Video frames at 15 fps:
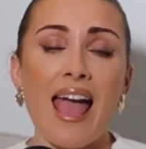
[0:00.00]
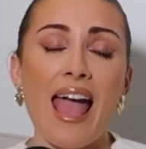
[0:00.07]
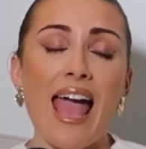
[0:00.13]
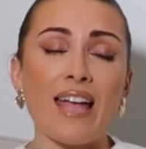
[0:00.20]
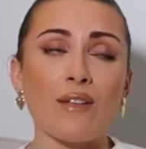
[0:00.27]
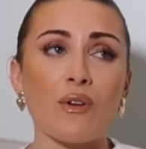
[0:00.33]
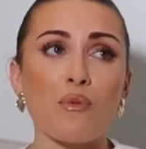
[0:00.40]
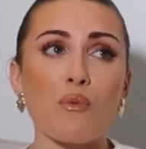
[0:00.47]

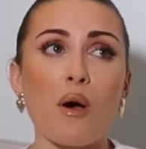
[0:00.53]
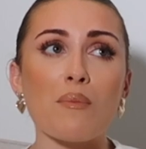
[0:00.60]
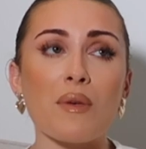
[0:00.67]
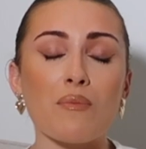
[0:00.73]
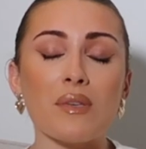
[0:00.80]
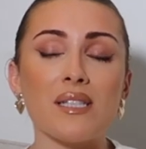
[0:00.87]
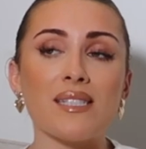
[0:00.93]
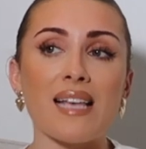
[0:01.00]
Anyway, what made
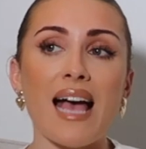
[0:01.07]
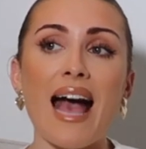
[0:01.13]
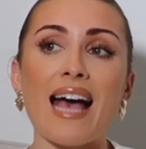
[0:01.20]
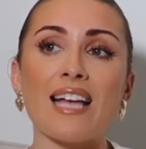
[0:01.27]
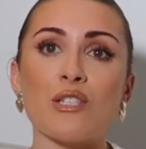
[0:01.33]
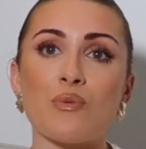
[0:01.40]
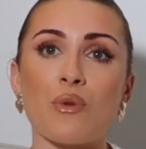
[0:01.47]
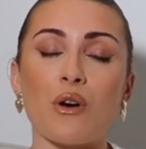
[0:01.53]
me
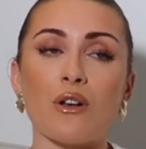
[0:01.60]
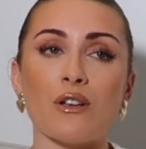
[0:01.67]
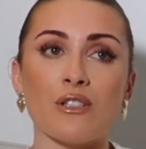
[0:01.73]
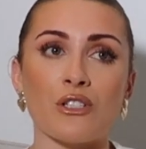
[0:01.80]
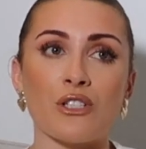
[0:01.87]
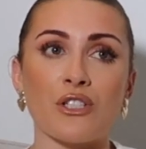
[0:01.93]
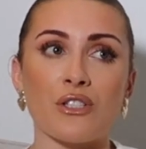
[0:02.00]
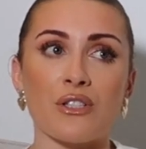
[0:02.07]
sad
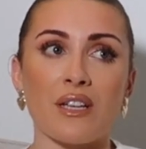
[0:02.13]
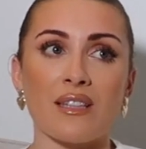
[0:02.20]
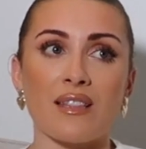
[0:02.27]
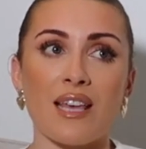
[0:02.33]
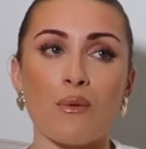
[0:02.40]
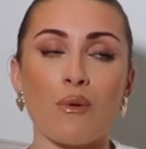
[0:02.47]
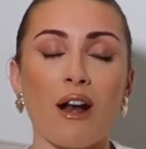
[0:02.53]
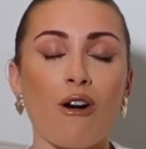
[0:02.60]
was that
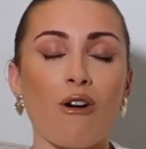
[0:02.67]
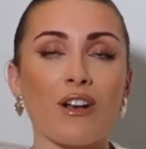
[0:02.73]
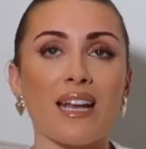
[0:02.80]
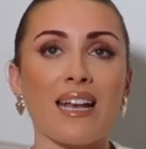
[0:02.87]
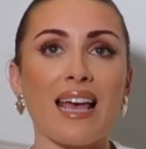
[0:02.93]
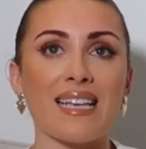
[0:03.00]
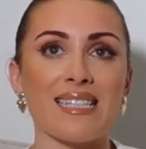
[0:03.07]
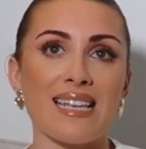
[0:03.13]
they were on a
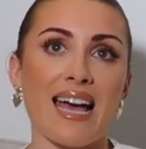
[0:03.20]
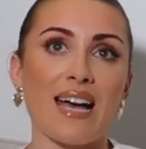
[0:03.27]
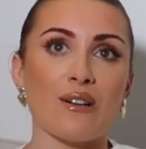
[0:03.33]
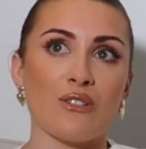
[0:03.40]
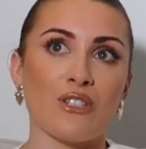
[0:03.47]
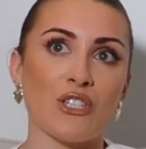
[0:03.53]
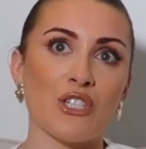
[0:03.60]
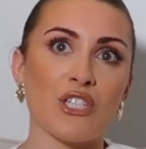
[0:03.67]
night
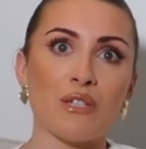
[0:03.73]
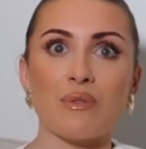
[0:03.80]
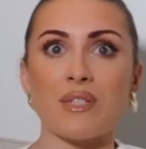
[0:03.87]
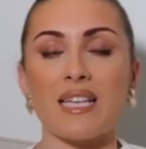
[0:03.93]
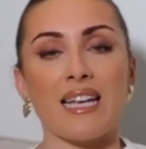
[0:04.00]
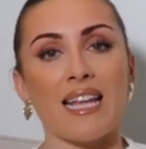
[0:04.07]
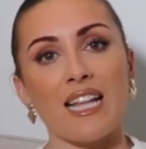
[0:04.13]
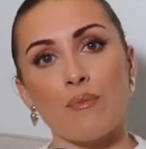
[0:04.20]
out and she was a
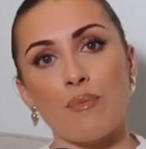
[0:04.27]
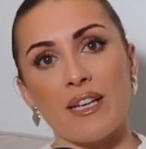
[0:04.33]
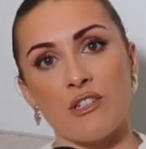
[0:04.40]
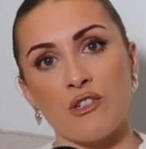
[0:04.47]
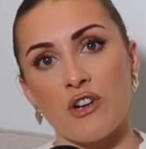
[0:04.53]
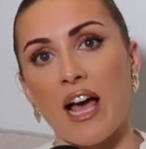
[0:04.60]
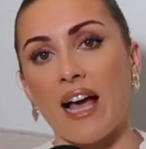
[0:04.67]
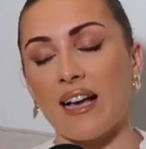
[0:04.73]
little bit
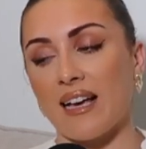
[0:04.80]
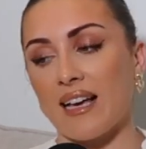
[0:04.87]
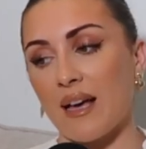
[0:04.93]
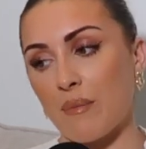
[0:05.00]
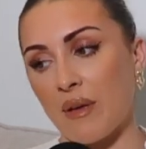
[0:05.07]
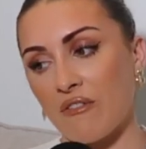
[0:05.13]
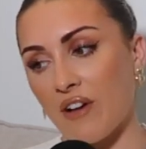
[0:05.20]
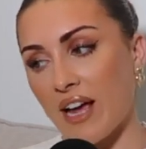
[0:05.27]
drunk, and
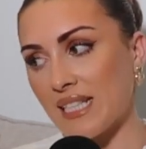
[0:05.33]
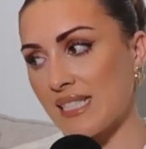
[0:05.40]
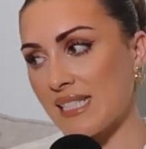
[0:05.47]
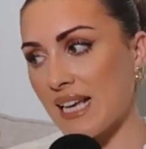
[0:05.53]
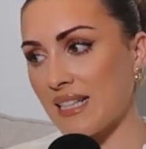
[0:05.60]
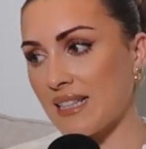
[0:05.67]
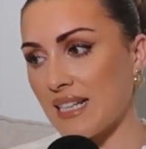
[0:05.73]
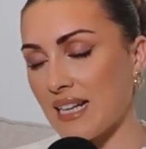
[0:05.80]
my friend
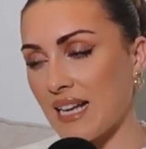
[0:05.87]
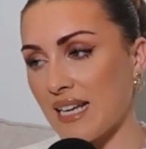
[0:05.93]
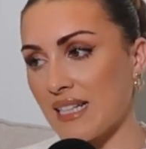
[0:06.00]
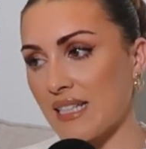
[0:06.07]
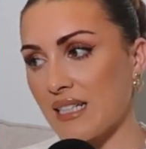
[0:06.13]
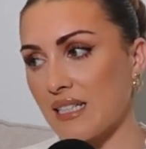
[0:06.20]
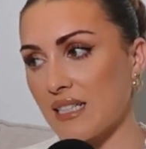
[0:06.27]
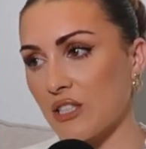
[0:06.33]
said that,
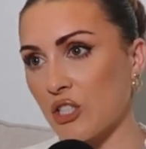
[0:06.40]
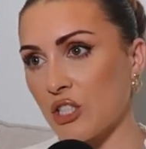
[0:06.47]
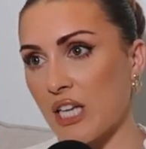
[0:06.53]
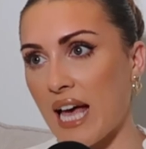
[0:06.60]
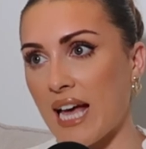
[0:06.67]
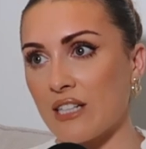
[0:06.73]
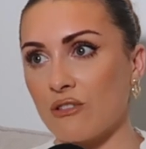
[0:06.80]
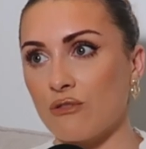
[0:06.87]
like, she
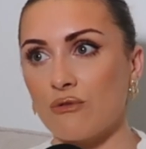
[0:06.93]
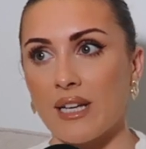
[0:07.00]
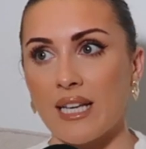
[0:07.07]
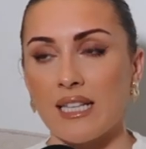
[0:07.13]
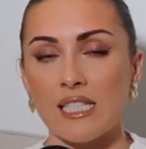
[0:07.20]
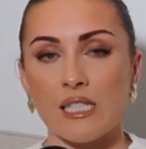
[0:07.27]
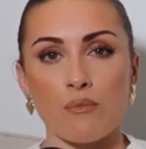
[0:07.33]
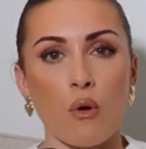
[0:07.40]
hadn't
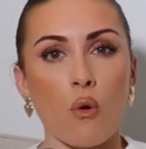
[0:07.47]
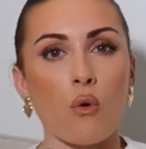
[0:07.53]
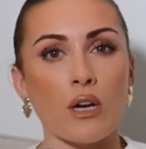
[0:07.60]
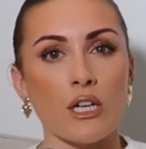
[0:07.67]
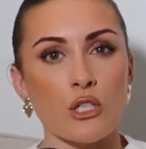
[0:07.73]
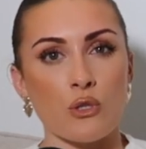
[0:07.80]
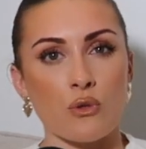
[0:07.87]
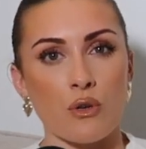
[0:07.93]
really
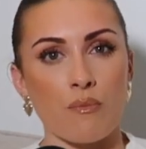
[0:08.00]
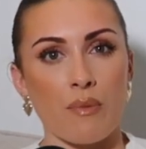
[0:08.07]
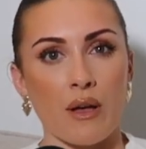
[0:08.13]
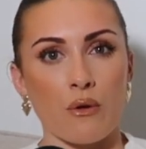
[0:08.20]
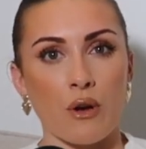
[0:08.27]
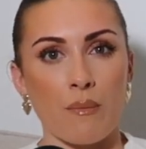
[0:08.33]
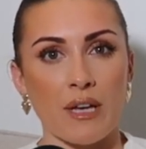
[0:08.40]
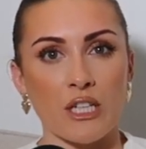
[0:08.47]
spoken to her
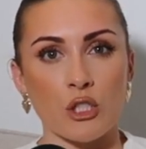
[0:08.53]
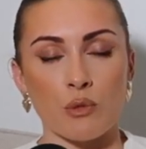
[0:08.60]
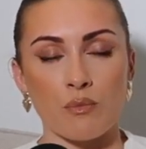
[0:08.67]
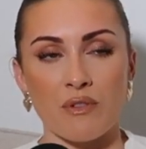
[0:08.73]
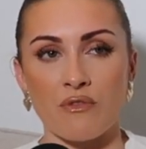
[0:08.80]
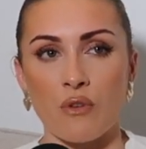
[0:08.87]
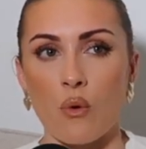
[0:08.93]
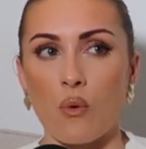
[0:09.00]
about it much
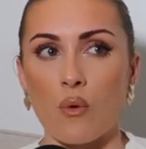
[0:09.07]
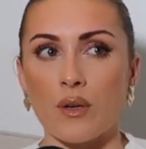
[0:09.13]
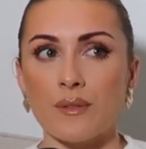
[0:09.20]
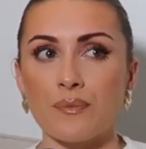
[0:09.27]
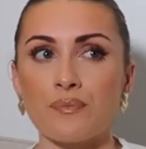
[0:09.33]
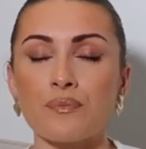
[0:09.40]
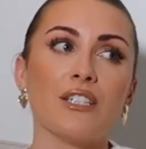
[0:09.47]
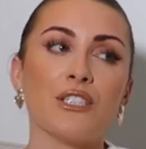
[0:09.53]
before.
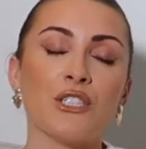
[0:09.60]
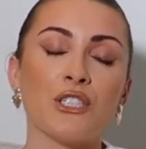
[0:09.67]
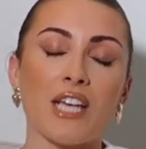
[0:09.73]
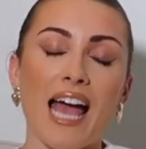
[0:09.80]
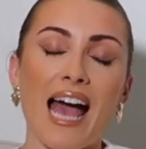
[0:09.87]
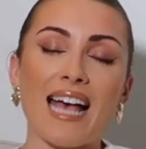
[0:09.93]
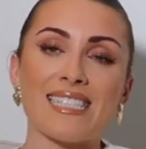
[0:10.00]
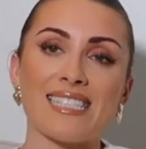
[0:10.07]
She
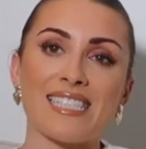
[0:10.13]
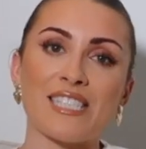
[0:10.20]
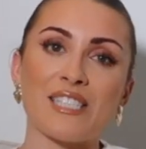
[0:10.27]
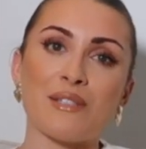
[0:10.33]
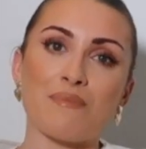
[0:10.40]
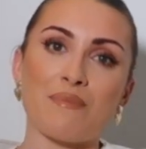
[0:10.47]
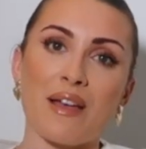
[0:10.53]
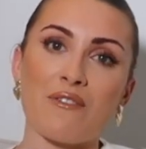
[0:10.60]

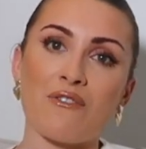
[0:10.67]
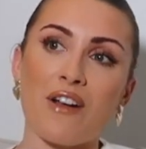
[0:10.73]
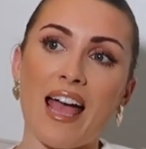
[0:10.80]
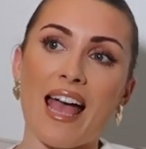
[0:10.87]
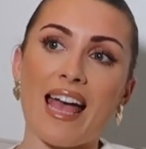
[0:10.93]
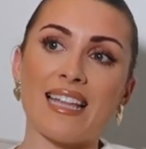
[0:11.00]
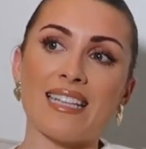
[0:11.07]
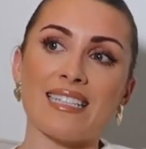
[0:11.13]
asked my
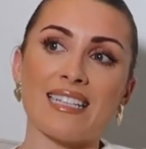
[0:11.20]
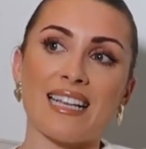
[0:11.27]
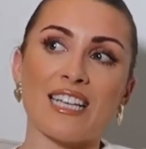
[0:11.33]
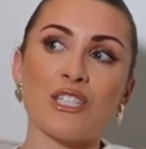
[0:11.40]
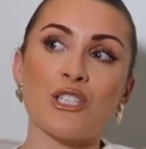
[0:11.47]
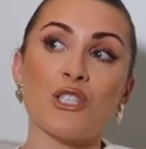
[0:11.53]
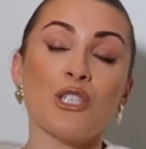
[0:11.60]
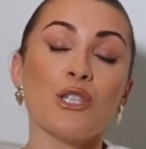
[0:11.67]
friend,
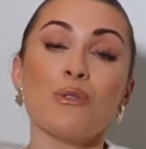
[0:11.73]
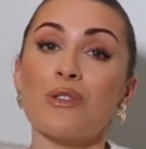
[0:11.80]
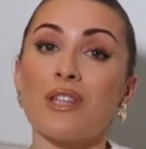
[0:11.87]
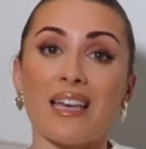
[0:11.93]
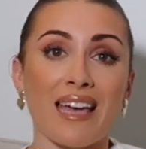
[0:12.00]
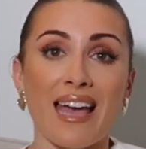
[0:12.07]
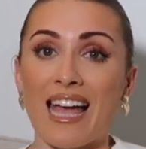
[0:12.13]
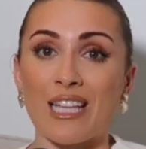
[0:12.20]
like, do you
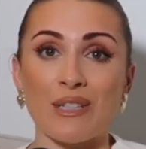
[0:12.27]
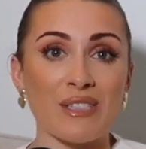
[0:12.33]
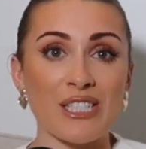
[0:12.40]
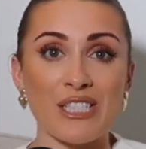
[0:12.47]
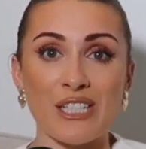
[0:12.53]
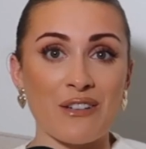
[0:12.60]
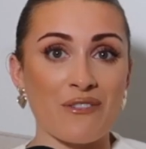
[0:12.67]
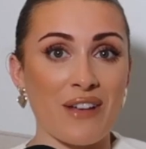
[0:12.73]
think anyone's
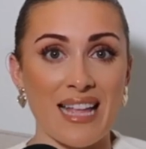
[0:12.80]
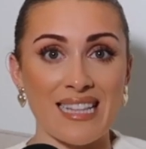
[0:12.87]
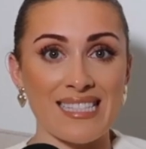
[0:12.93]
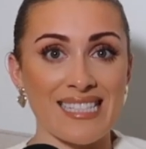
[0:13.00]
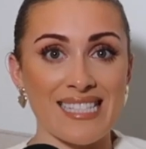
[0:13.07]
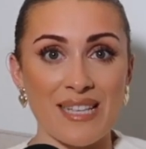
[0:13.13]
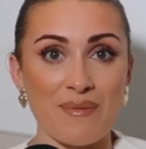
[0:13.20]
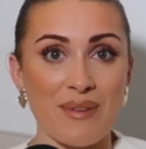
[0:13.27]
going to
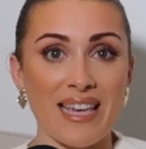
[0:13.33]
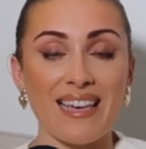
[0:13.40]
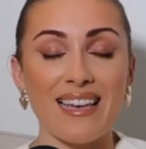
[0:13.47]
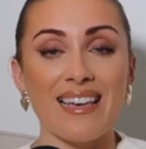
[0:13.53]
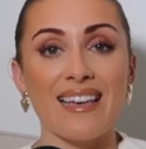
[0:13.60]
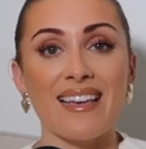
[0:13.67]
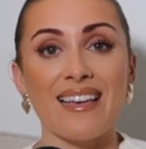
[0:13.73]
fancy me?